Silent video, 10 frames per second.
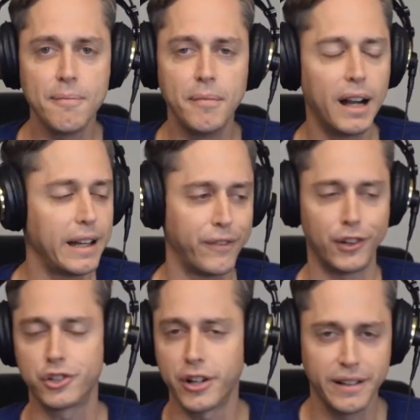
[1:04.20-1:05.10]
money
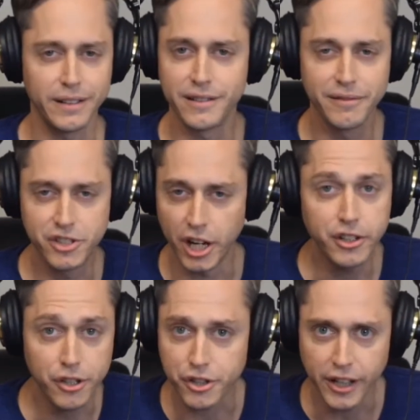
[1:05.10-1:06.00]
for
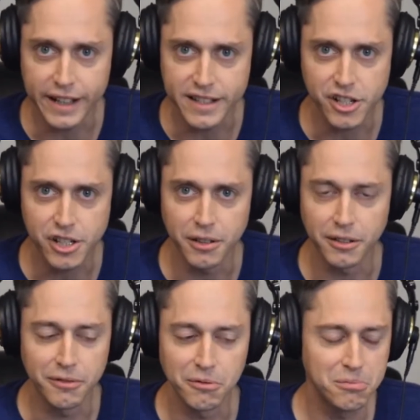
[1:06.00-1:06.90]
gender
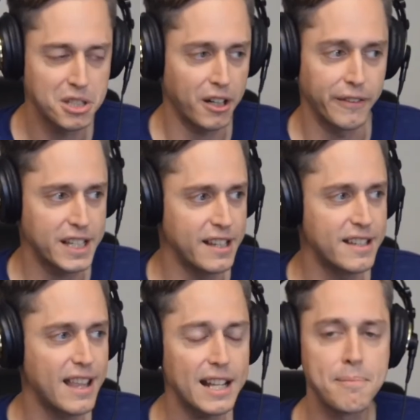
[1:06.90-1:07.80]
transition
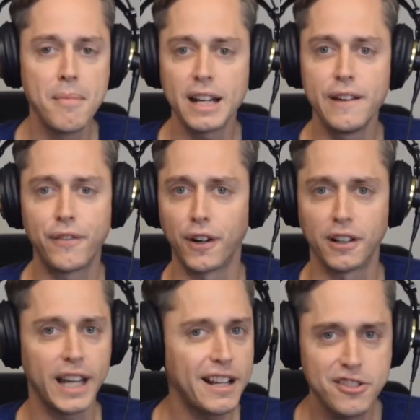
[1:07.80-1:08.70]
services. That's money for
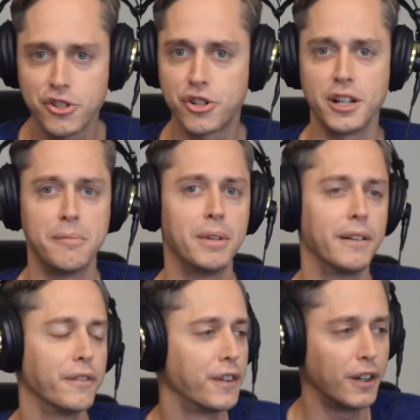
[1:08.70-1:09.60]
cancer
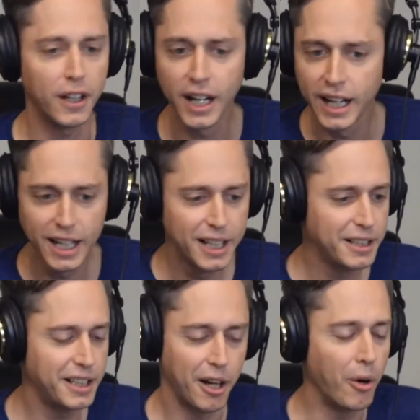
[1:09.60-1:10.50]
treatment, for,
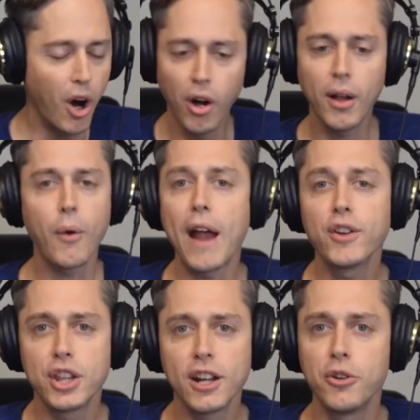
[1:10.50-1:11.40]
you know,
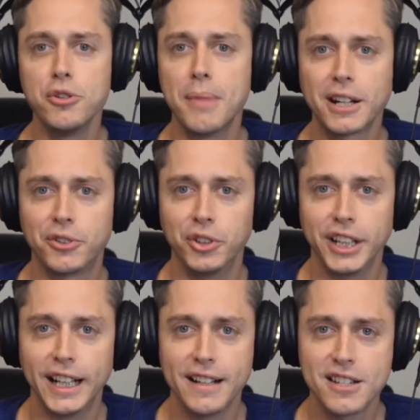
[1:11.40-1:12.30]
everything OU Medical
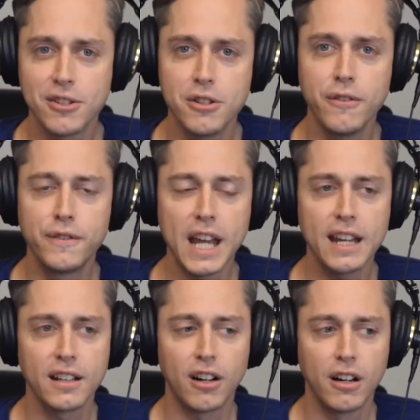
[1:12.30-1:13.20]
does. So you've
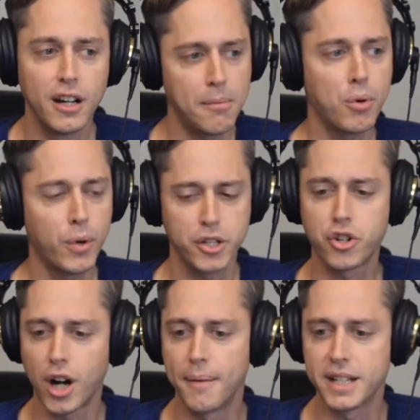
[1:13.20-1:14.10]
taken our number one
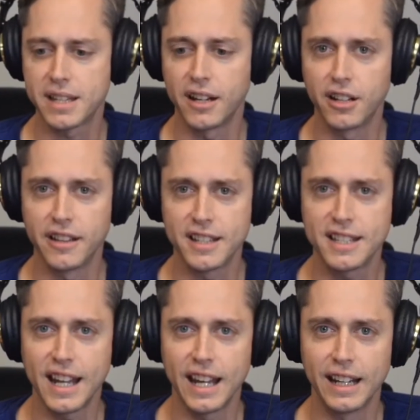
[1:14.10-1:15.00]
trauma center in the
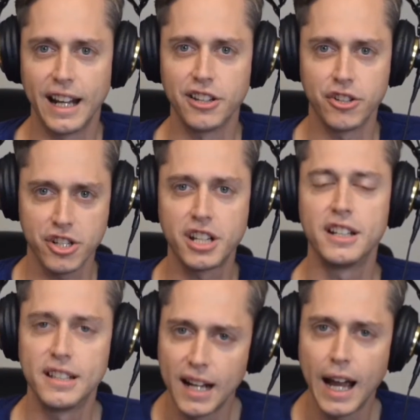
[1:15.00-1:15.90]
state, and you're just
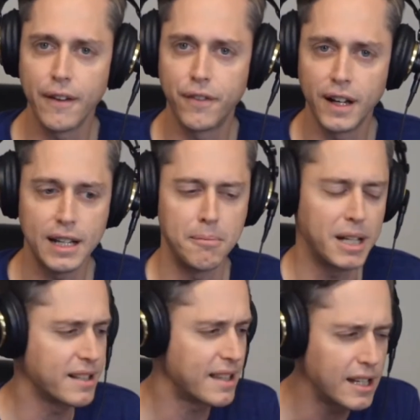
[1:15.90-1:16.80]
going to deny it funding
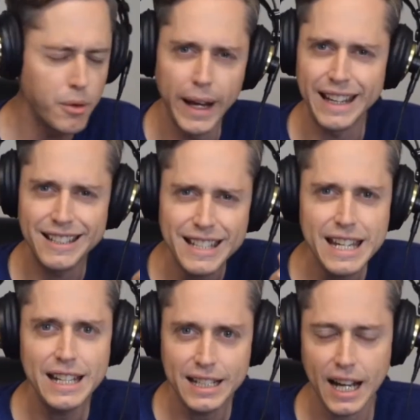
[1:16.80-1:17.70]
because they do a
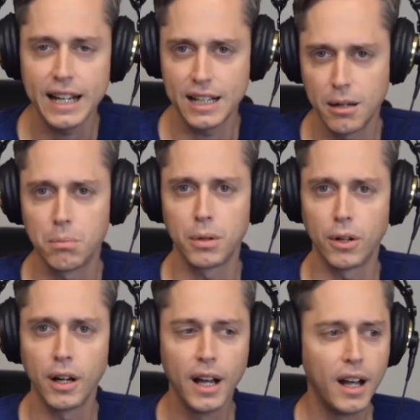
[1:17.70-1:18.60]
teeny tiny
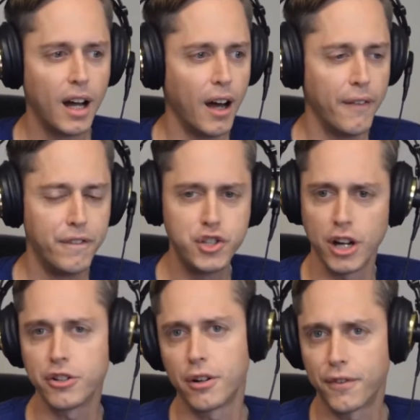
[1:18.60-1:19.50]
number of
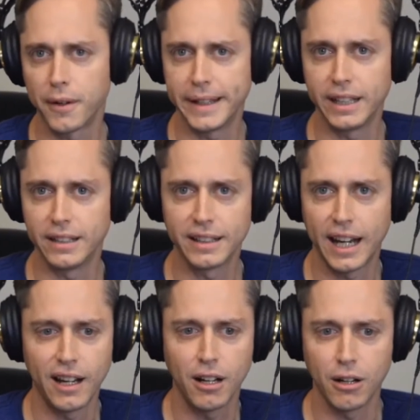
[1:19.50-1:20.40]
gender-affirming
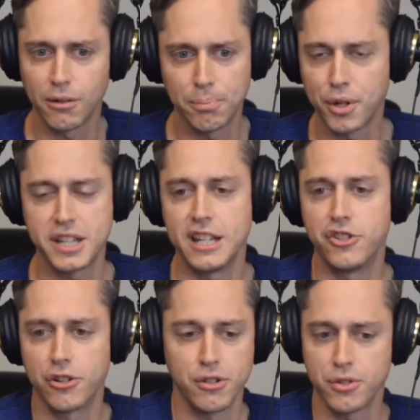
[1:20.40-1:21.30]
care
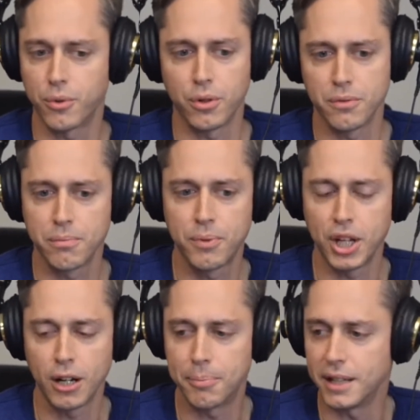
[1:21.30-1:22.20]
procedures or
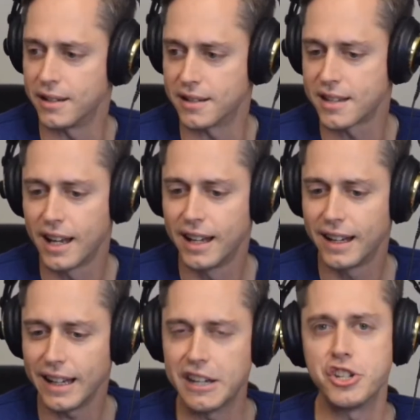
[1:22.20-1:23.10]
therapies
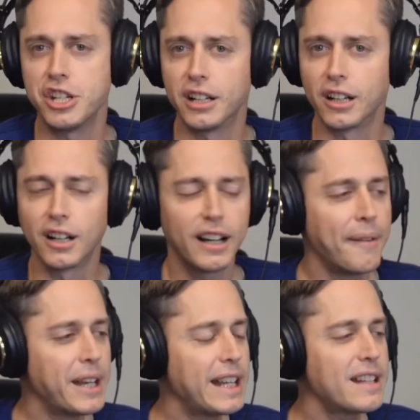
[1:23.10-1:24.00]
each year. I
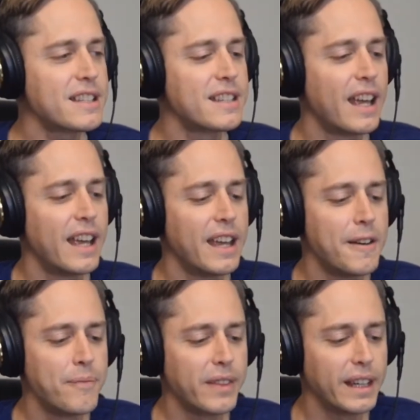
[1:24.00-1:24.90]
mean, it
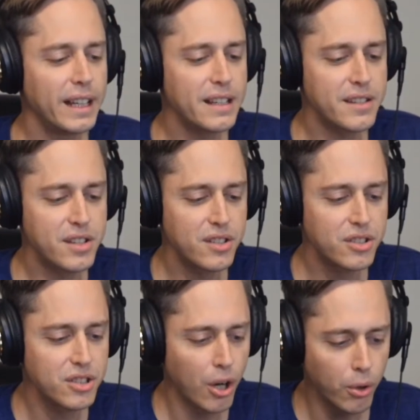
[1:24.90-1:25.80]
is
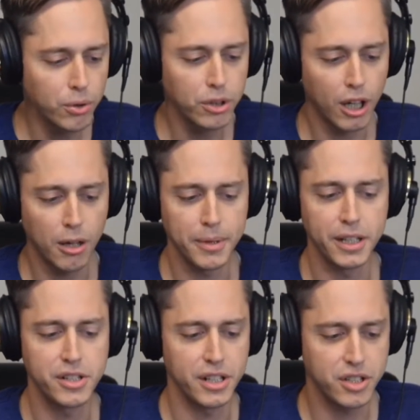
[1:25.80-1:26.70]
total
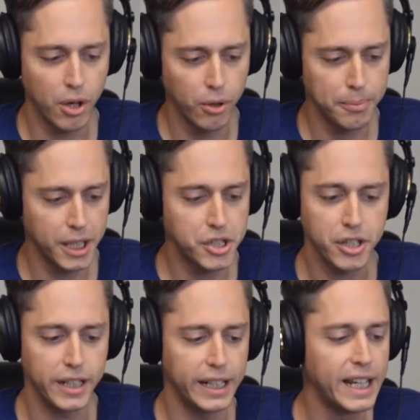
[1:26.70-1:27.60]
garbage. It's total
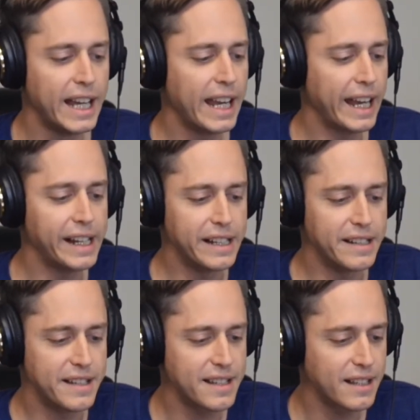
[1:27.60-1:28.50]
bigotry. It
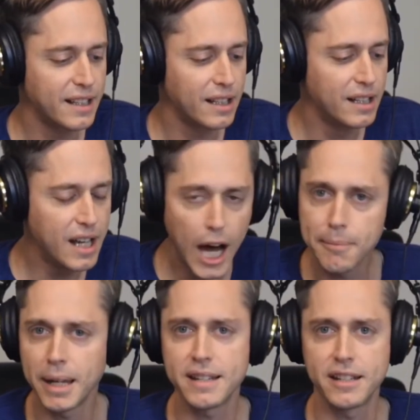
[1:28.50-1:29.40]
is
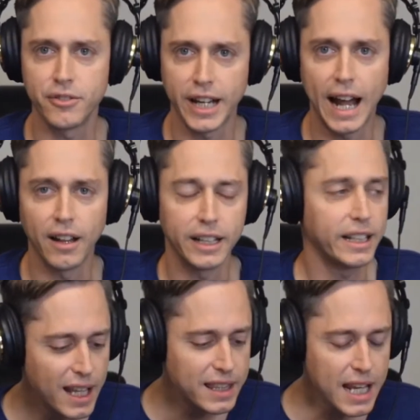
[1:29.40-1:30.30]
not based in
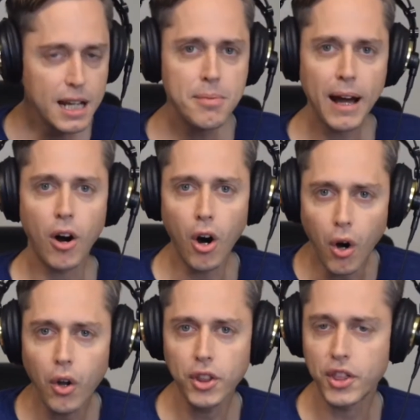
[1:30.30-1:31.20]
reality. Think about
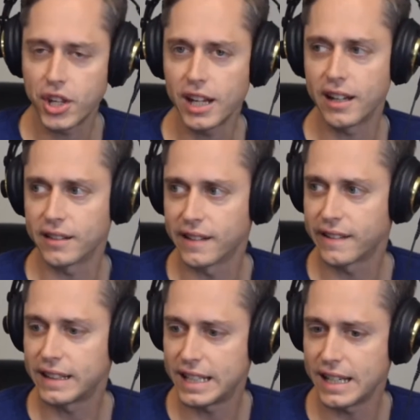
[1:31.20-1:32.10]
all the things
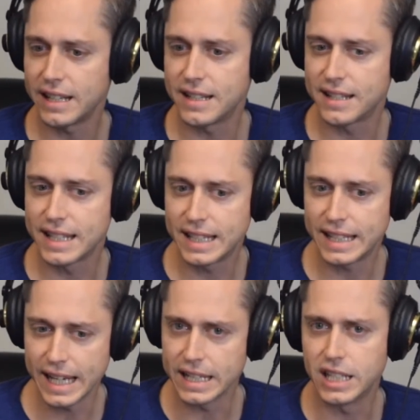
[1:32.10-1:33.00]
kids
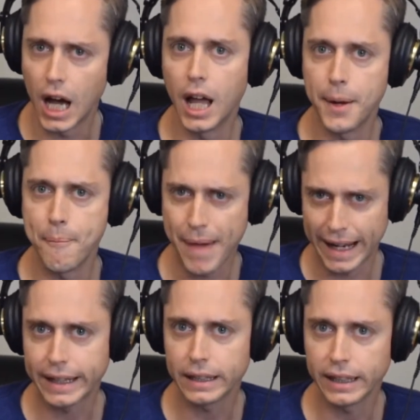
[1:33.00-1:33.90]
get done
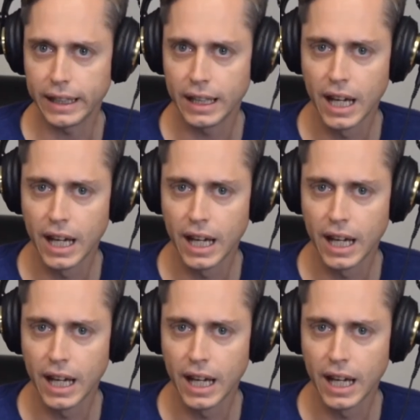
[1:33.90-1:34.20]
medically,